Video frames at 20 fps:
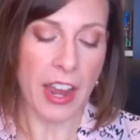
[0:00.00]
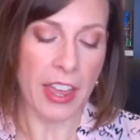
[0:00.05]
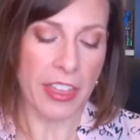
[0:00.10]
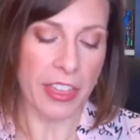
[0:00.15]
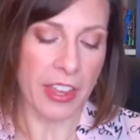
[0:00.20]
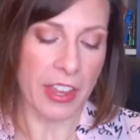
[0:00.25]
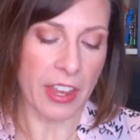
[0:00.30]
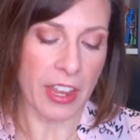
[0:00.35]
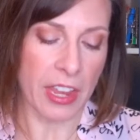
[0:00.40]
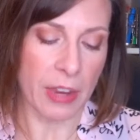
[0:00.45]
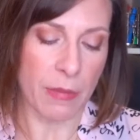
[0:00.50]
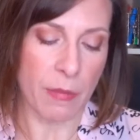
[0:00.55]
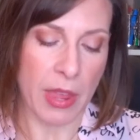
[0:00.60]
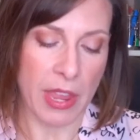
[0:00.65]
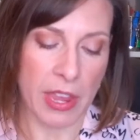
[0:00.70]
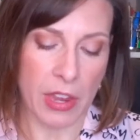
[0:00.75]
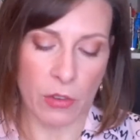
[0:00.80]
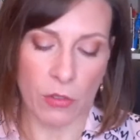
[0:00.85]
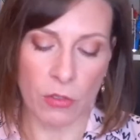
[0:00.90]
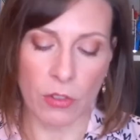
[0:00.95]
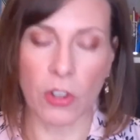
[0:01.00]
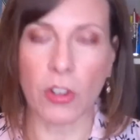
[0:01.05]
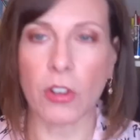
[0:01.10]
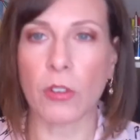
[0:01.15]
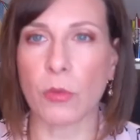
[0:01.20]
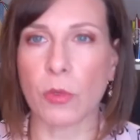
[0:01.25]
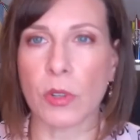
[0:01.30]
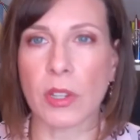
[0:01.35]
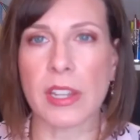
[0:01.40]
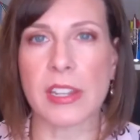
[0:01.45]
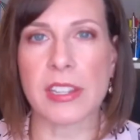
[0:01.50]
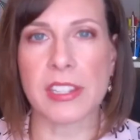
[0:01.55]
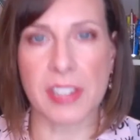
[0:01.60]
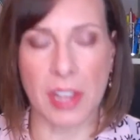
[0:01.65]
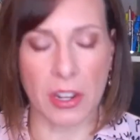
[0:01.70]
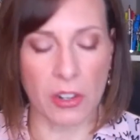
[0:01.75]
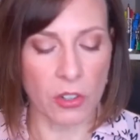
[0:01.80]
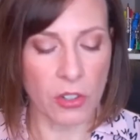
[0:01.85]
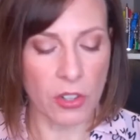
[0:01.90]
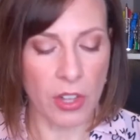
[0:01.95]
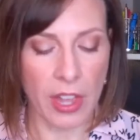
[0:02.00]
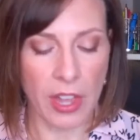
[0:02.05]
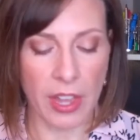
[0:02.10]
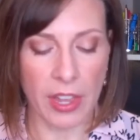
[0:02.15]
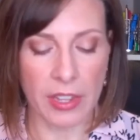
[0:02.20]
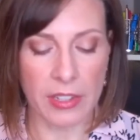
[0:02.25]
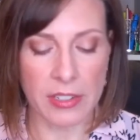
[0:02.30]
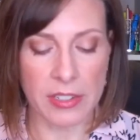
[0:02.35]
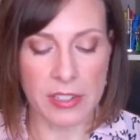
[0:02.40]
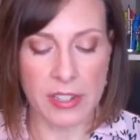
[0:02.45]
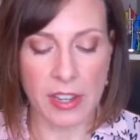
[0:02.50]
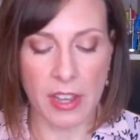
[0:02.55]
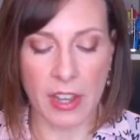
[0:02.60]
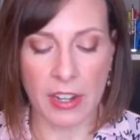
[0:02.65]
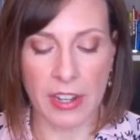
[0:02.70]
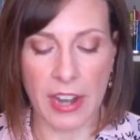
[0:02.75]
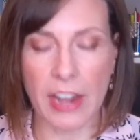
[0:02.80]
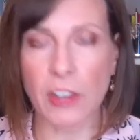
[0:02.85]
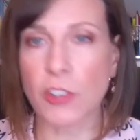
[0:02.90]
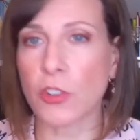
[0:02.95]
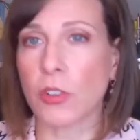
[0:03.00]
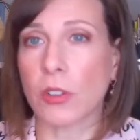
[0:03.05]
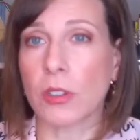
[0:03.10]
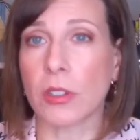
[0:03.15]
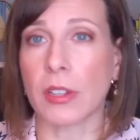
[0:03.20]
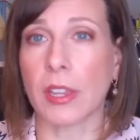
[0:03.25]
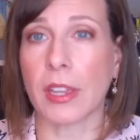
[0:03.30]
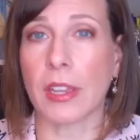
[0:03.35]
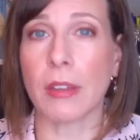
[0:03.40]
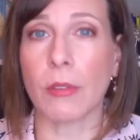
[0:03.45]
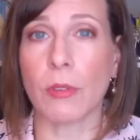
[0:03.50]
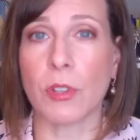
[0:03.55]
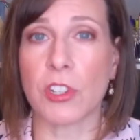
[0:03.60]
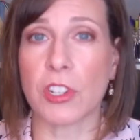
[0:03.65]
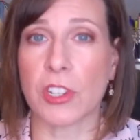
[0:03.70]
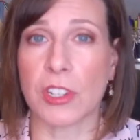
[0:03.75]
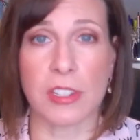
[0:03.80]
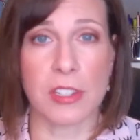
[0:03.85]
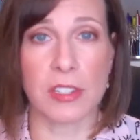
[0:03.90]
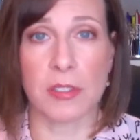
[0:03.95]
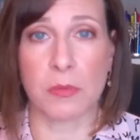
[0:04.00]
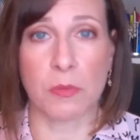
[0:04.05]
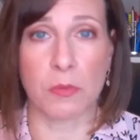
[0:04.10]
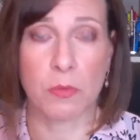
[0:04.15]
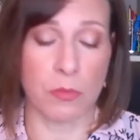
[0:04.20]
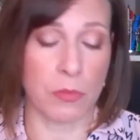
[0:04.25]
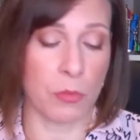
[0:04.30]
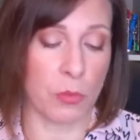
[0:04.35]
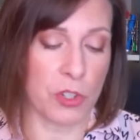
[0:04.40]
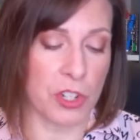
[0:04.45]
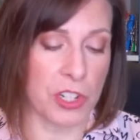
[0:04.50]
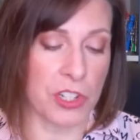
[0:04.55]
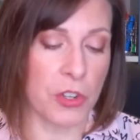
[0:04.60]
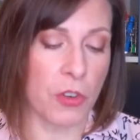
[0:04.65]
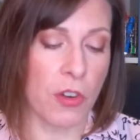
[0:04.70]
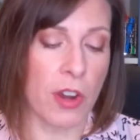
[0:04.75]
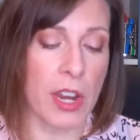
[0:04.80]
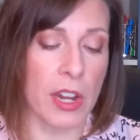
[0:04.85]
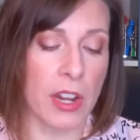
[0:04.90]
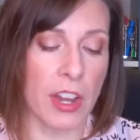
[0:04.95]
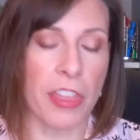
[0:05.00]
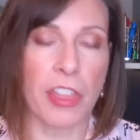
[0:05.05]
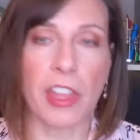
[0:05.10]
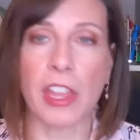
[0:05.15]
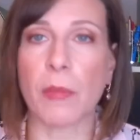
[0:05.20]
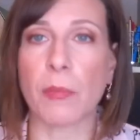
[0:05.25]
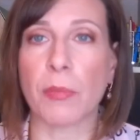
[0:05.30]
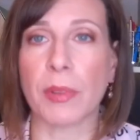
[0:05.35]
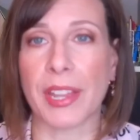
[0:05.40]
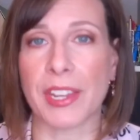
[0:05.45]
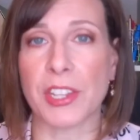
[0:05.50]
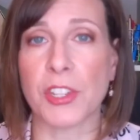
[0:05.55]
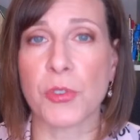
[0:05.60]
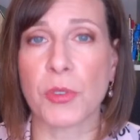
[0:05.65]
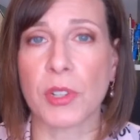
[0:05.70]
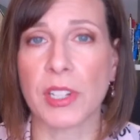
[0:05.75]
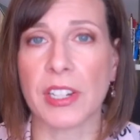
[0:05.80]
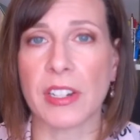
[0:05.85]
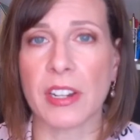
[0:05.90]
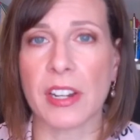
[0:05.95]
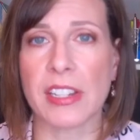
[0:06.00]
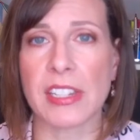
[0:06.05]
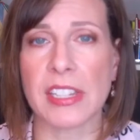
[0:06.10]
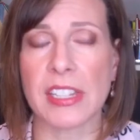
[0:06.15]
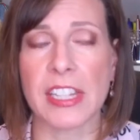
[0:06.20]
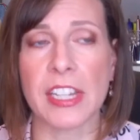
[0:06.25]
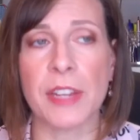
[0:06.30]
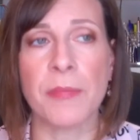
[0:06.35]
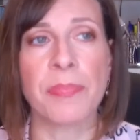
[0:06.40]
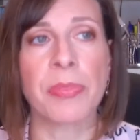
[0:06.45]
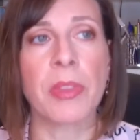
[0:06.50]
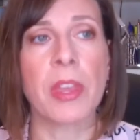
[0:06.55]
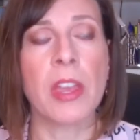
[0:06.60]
I think I can make it look really subtle and uh, natural looking, which is which is great. I think it blends really nicely.